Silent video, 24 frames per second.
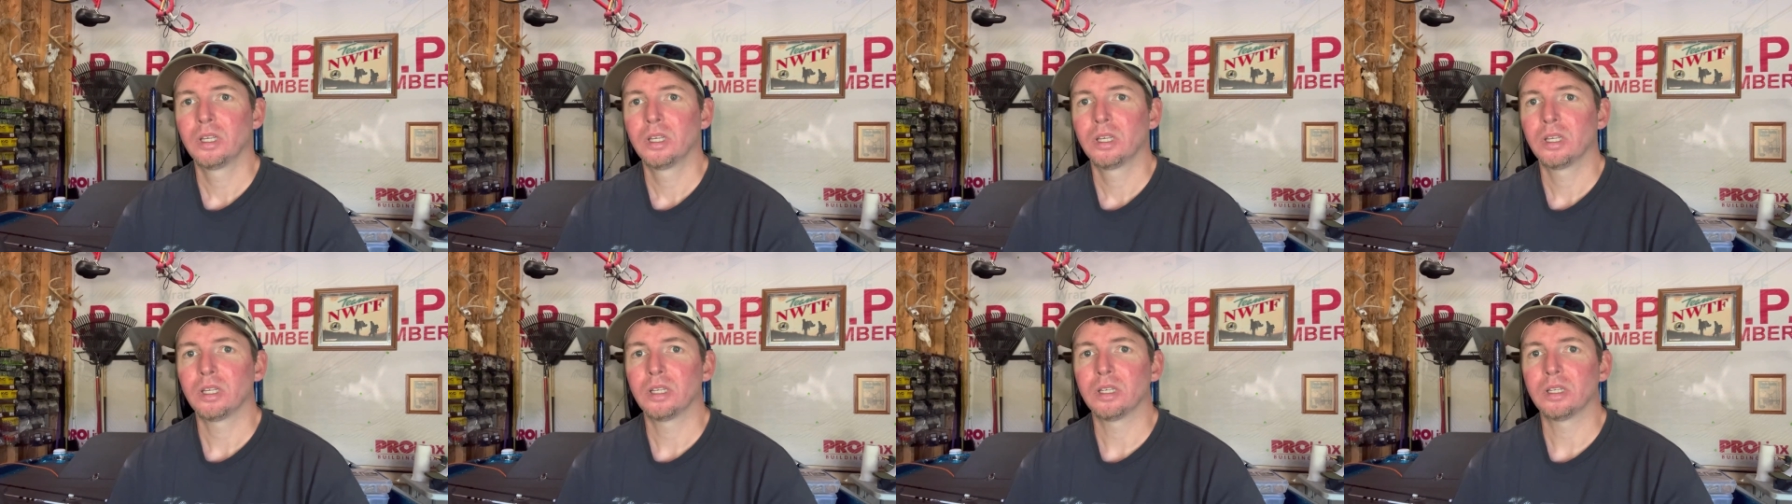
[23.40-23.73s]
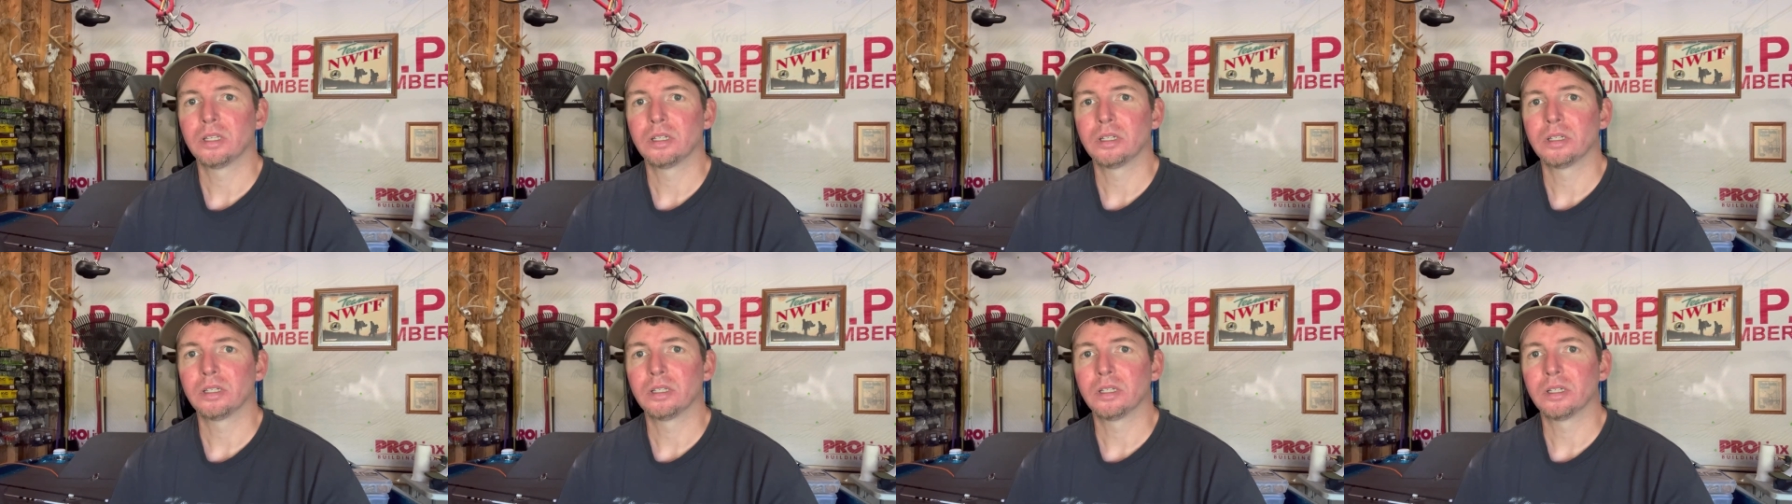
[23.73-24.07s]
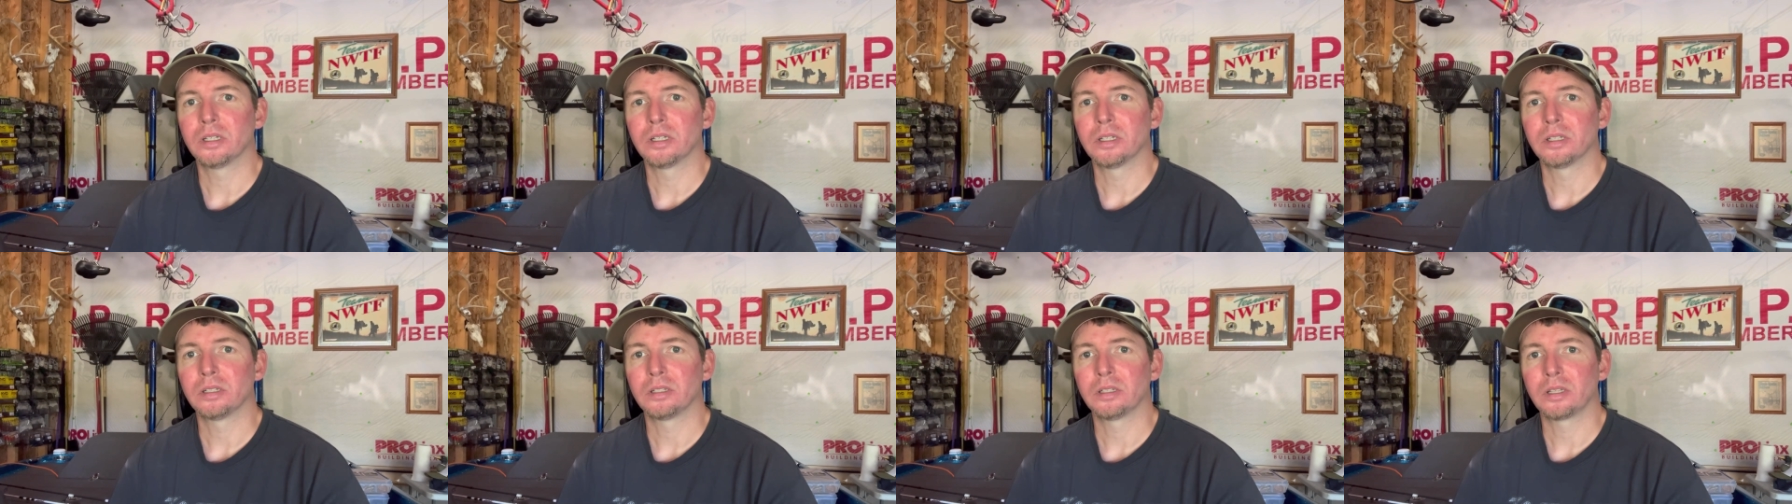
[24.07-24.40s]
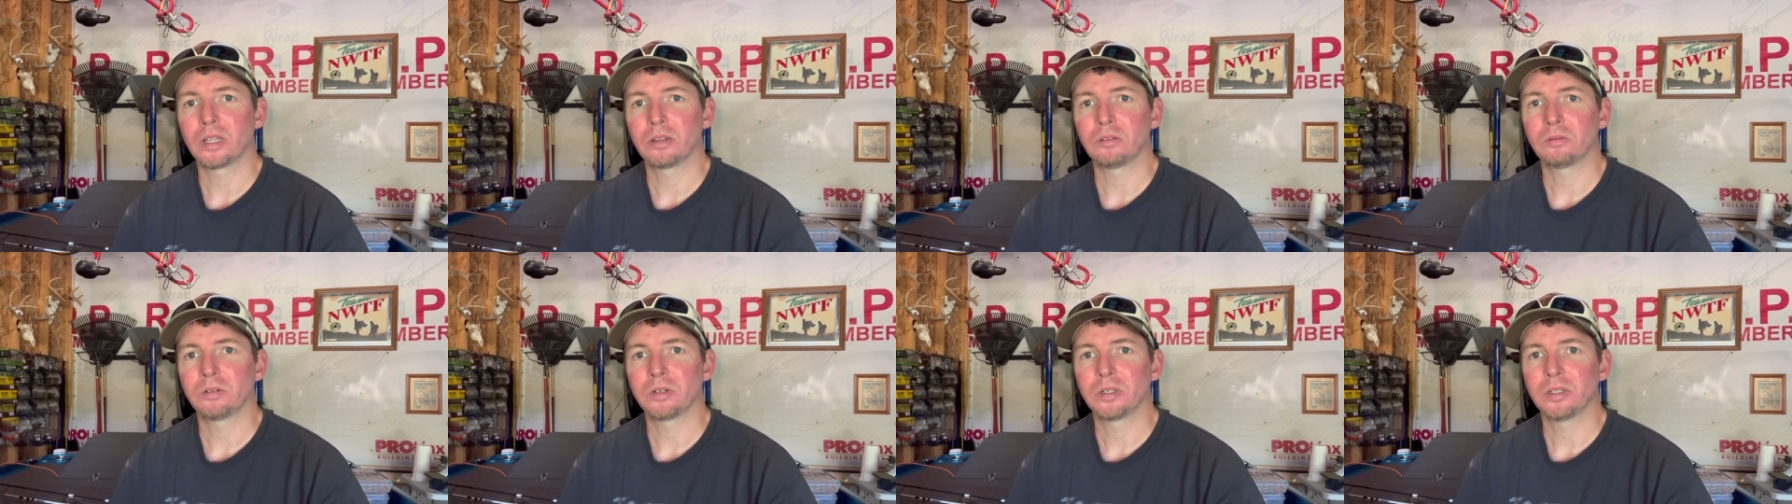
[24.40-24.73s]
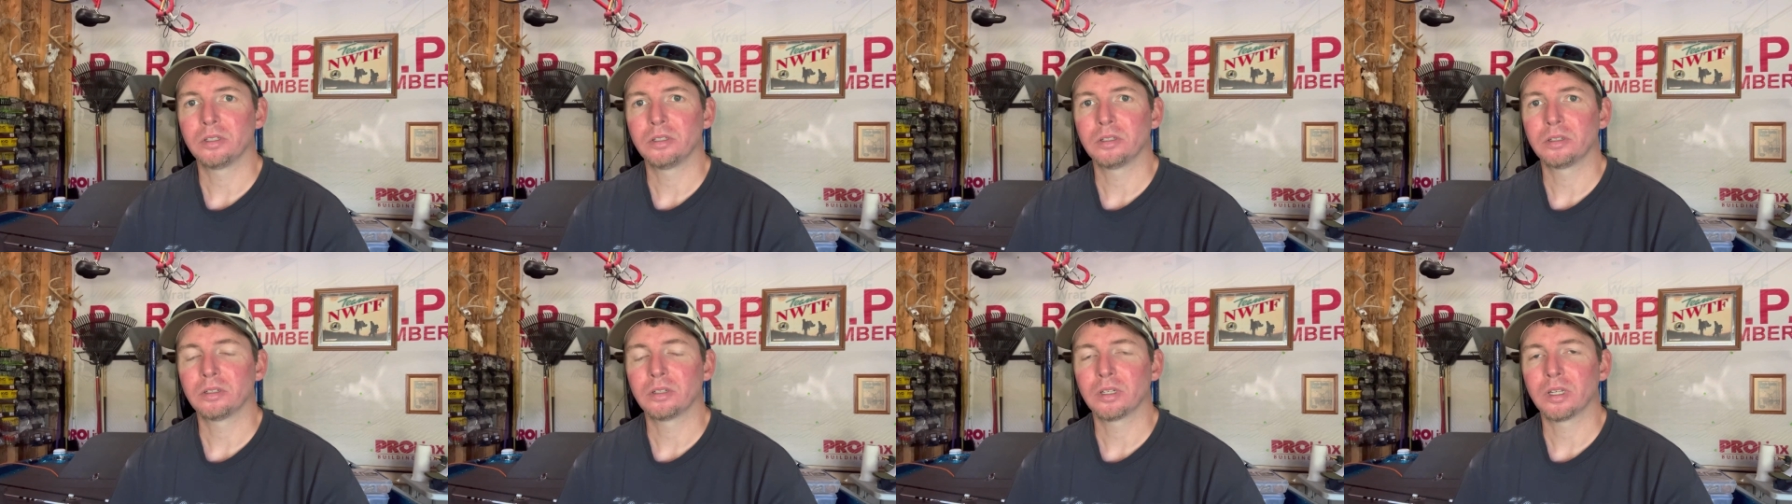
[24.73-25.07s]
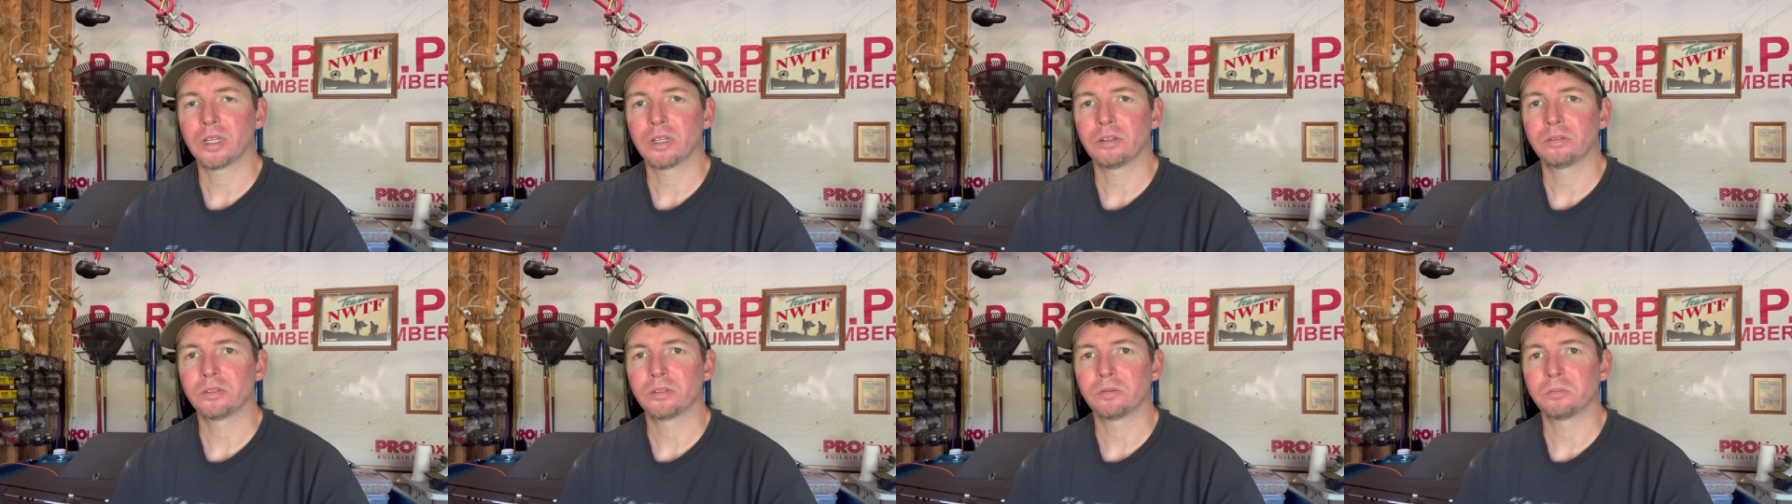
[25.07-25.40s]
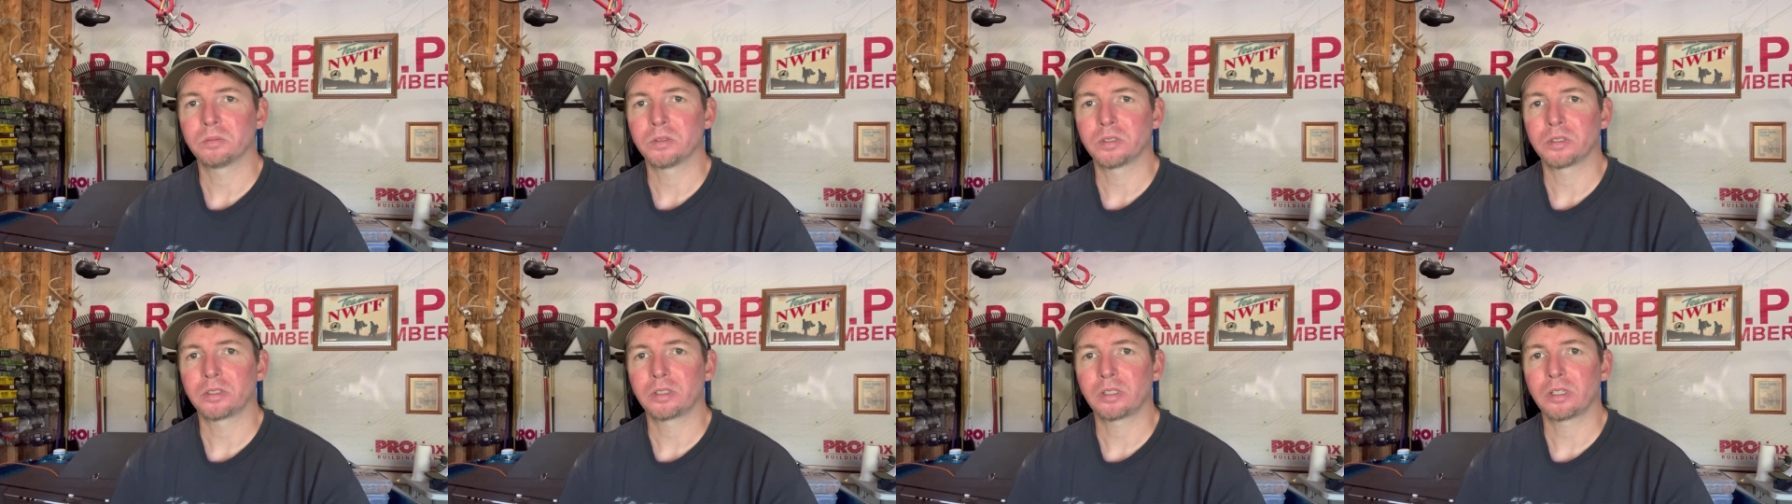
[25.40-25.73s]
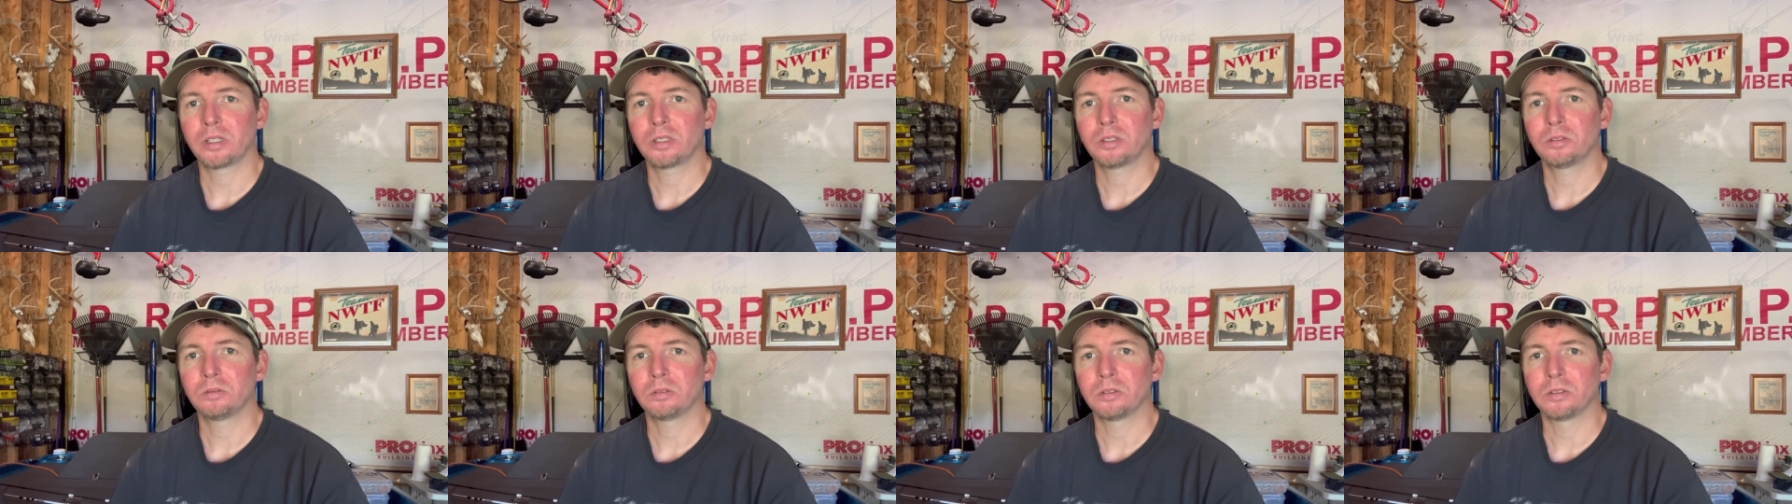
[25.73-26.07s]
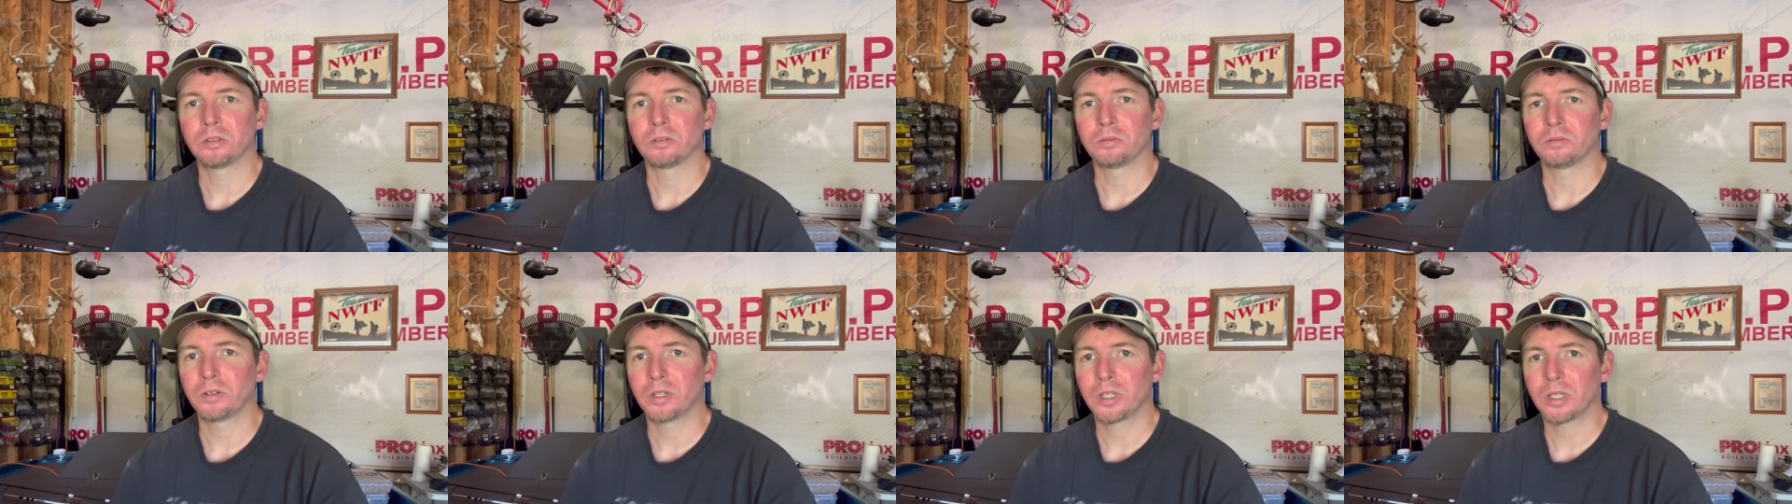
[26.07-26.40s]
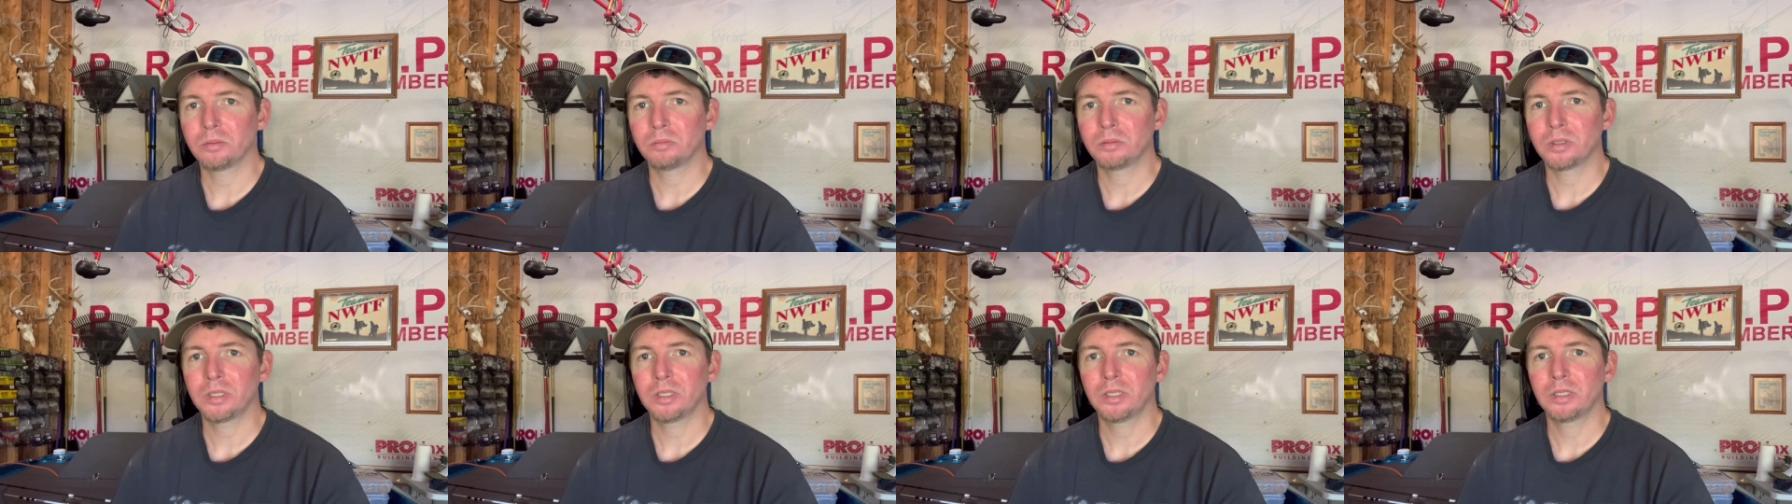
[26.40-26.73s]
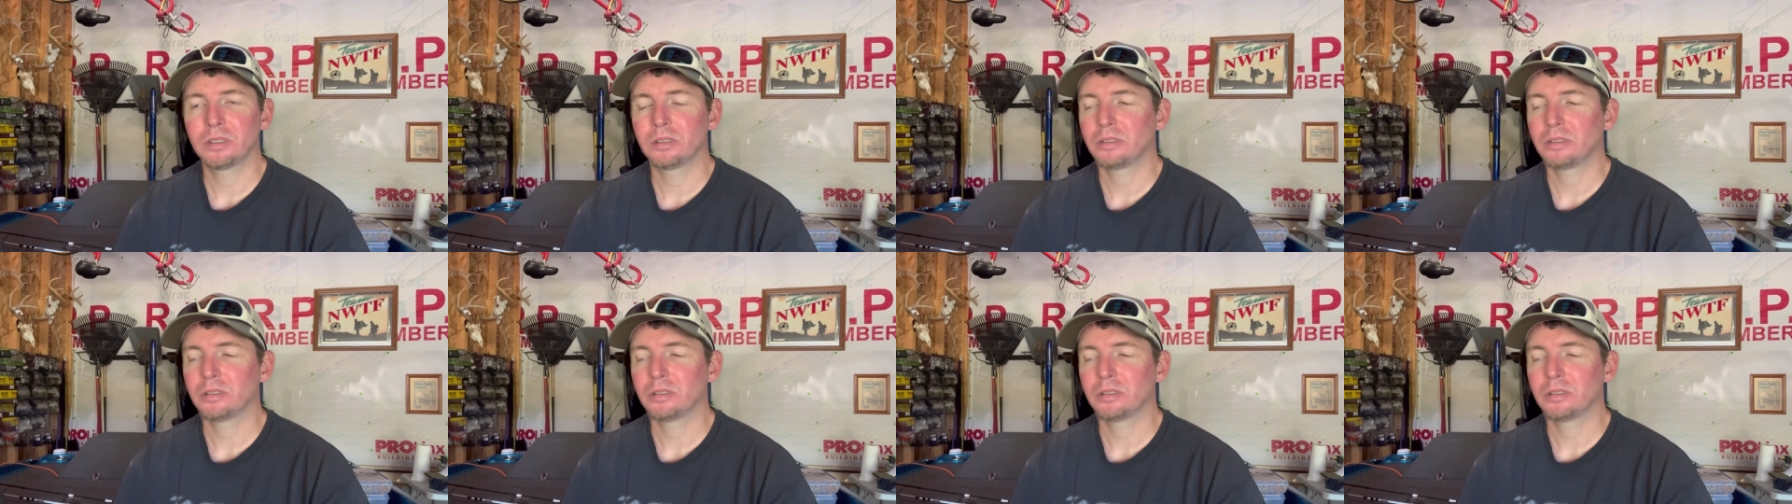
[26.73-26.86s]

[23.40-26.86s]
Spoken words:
And that way you can have some success with your family